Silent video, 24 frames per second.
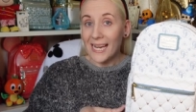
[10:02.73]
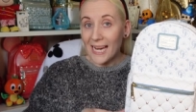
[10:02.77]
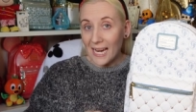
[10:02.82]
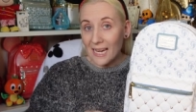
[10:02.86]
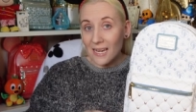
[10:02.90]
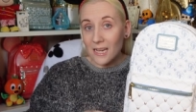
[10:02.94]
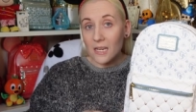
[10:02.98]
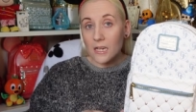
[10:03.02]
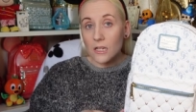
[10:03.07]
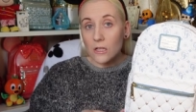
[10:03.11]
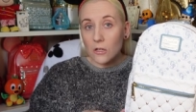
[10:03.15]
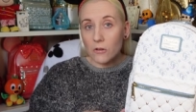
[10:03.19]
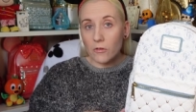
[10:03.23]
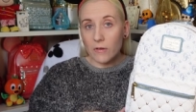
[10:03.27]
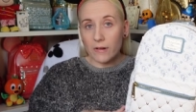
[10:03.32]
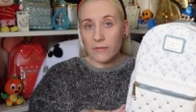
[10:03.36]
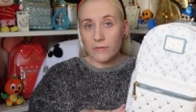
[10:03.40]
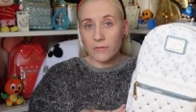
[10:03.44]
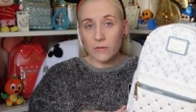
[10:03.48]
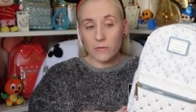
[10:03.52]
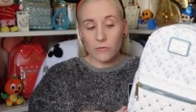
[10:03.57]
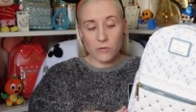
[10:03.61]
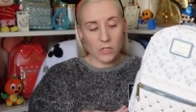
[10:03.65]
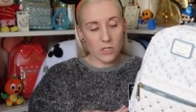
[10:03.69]
get it at the
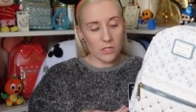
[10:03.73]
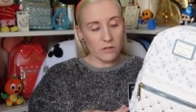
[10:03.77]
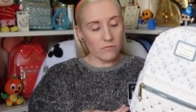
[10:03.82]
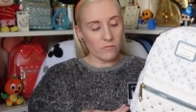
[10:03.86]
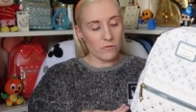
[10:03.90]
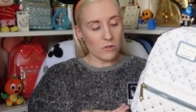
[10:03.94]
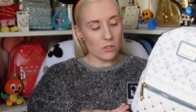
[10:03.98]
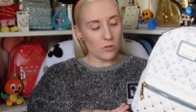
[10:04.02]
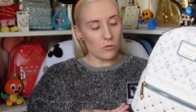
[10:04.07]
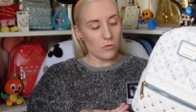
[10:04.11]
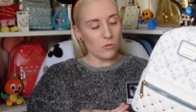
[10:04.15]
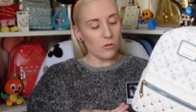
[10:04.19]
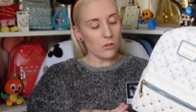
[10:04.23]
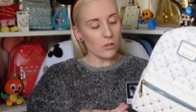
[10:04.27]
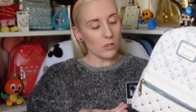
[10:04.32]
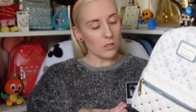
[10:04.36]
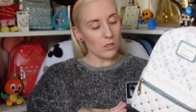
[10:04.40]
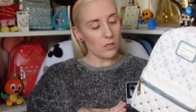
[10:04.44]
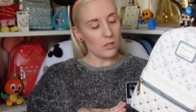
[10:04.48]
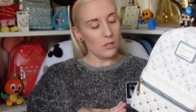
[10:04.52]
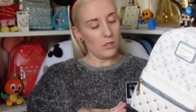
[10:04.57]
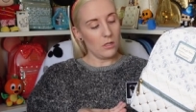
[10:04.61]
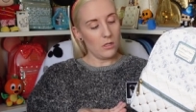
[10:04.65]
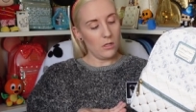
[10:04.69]
Grand Floridian
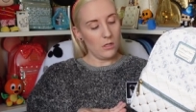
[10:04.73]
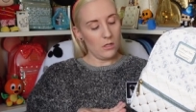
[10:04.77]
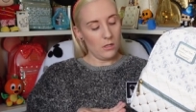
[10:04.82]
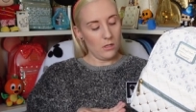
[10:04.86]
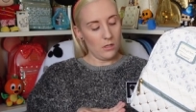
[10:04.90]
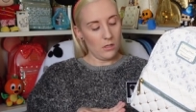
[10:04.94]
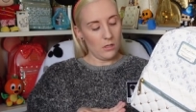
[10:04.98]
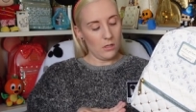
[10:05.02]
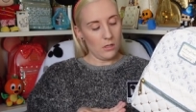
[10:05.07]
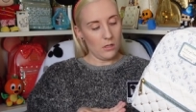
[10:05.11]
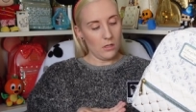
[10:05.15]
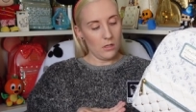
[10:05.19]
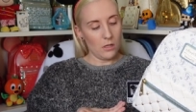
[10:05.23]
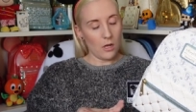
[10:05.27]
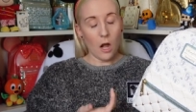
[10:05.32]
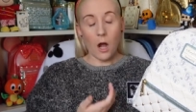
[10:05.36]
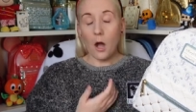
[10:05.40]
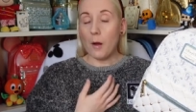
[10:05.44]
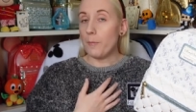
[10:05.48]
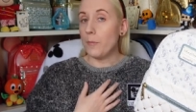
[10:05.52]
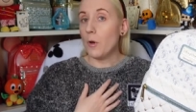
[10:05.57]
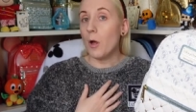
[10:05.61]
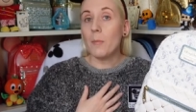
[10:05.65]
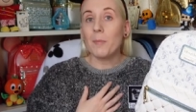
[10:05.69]
Resort.
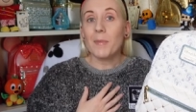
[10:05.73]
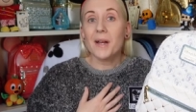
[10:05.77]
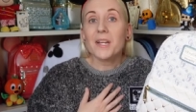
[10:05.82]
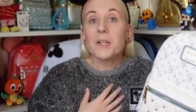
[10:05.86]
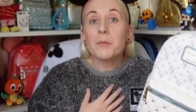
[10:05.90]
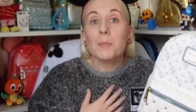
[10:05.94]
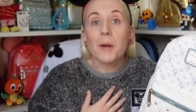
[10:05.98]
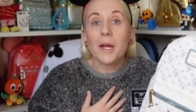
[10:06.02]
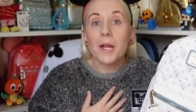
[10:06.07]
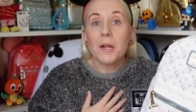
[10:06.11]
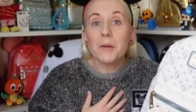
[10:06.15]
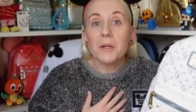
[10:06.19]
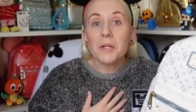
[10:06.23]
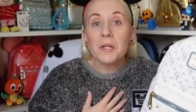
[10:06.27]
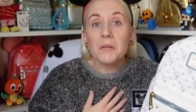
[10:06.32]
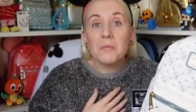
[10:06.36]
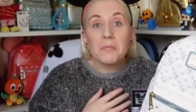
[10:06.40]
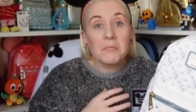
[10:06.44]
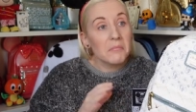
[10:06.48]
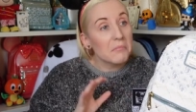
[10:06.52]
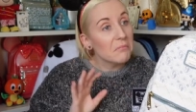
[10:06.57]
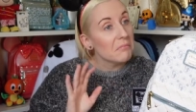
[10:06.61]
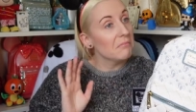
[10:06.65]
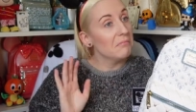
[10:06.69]
I'm not mad about it.
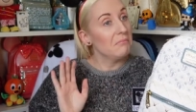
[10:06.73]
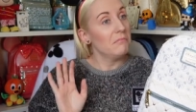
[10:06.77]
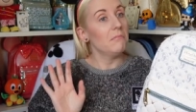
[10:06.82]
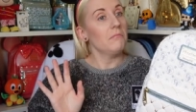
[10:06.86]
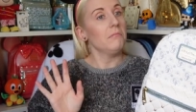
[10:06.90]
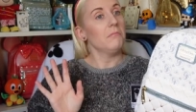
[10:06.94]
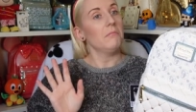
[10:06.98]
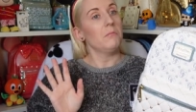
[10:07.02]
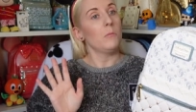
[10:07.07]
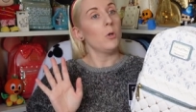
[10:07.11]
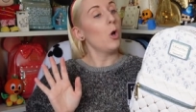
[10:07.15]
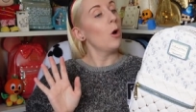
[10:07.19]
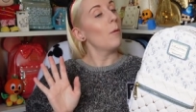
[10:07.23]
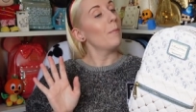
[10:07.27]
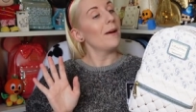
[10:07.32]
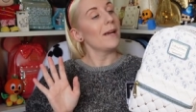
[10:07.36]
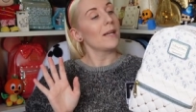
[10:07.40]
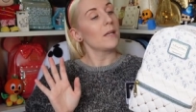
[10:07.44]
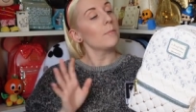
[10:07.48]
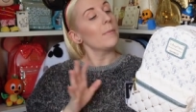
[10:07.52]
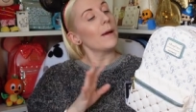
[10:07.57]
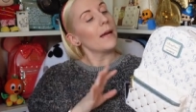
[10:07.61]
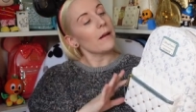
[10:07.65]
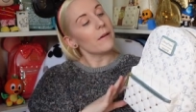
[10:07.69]
Not
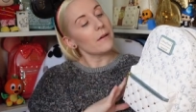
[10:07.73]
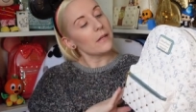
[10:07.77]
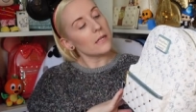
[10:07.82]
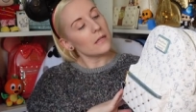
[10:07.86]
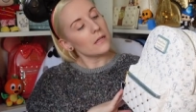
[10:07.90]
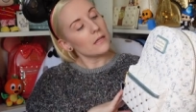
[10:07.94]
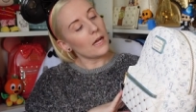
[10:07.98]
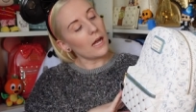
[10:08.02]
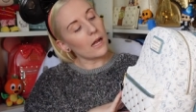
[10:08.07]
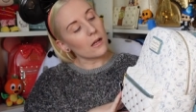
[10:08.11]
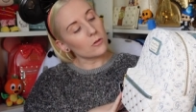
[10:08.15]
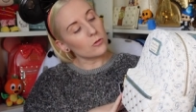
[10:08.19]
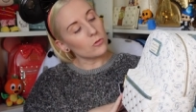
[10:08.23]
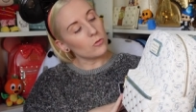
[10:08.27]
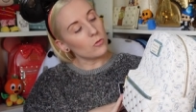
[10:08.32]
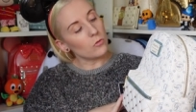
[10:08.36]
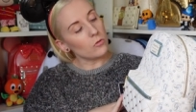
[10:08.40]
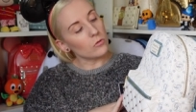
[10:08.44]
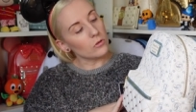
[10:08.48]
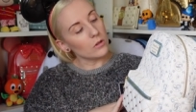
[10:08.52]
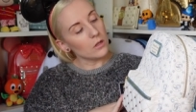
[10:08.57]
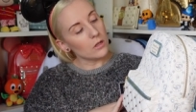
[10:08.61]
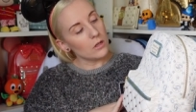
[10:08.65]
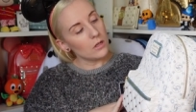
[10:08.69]
mad about it at
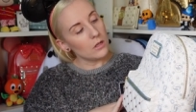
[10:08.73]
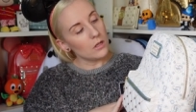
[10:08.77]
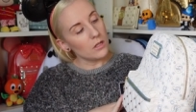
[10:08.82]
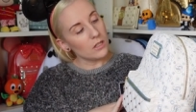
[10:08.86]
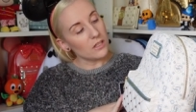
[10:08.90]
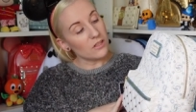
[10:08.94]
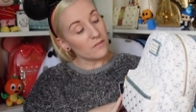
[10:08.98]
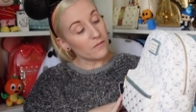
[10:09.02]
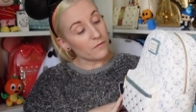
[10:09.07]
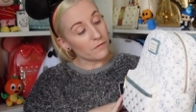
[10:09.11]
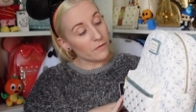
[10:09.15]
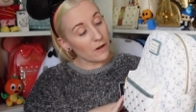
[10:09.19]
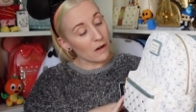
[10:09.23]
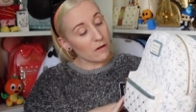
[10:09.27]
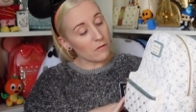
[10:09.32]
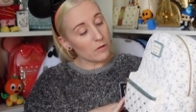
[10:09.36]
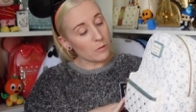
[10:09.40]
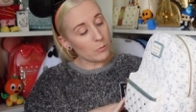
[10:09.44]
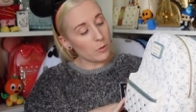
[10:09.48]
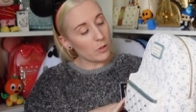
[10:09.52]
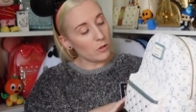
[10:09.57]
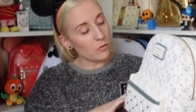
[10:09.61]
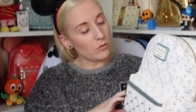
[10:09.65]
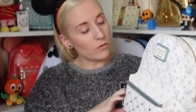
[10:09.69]
all. It's
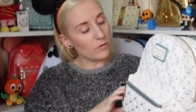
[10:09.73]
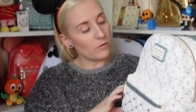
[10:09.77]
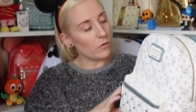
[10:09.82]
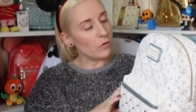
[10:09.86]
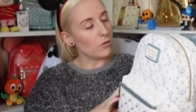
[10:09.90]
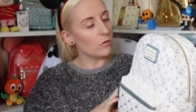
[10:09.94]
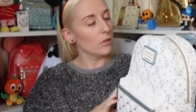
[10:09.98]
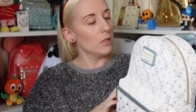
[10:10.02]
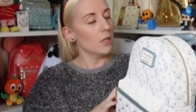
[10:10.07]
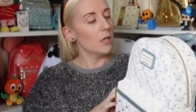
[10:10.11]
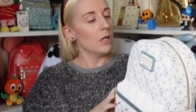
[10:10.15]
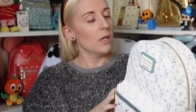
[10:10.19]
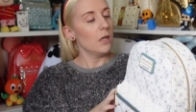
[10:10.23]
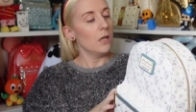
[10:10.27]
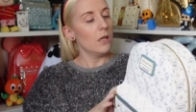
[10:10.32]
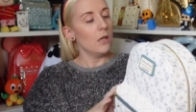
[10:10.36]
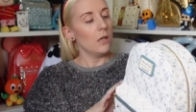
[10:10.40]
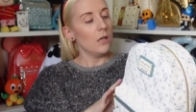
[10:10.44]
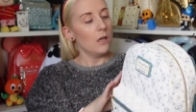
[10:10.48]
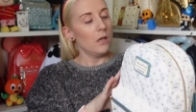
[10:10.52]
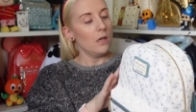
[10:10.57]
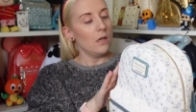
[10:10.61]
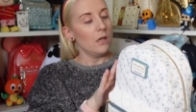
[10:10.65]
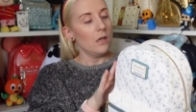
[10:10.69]
very beautiful.
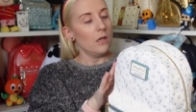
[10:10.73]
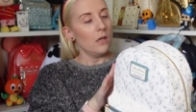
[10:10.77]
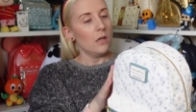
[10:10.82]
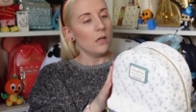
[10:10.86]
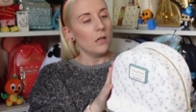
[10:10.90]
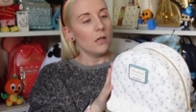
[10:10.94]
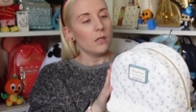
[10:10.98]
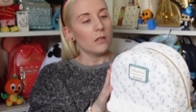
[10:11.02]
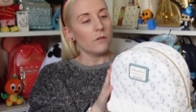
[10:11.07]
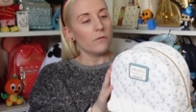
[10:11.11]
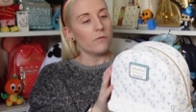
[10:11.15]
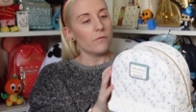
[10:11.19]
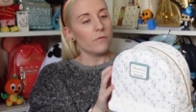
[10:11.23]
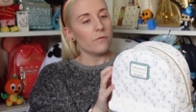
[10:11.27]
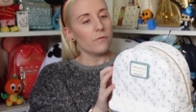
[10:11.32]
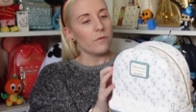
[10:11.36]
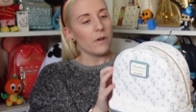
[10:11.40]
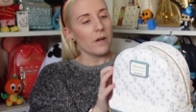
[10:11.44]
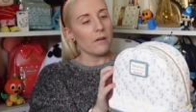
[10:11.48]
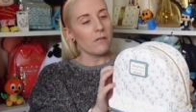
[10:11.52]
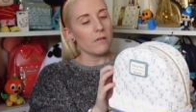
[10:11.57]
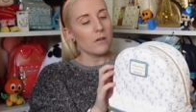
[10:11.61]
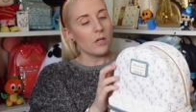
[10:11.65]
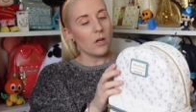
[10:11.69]
It's
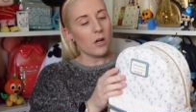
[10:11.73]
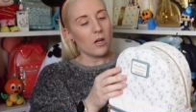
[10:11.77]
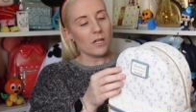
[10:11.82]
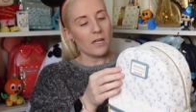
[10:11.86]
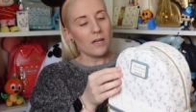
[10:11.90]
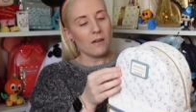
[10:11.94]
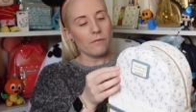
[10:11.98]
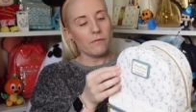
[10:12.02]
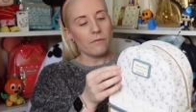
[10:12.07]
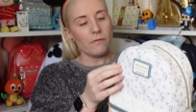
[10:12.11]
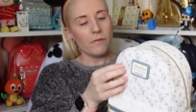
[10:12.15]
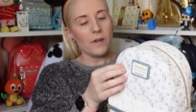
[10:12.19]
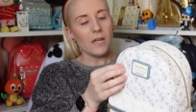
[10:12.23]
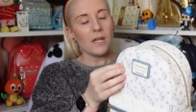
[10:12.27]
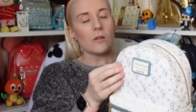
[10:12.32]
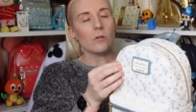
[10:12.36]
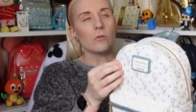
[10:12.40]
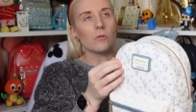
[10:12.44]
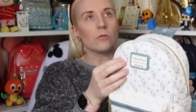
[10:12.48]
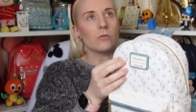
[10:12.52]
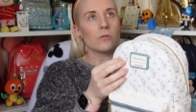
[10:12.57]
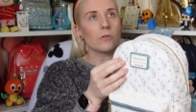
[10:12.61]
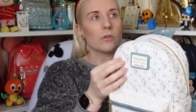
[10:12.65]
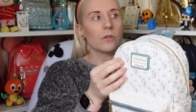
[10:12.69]
very nice. It
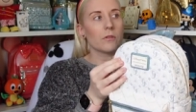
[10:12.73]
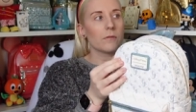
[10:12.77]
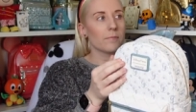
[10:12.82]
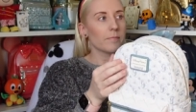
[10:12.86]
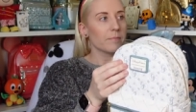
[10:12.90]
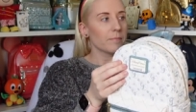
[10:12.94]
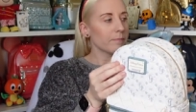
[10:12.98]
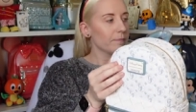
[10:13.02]
feels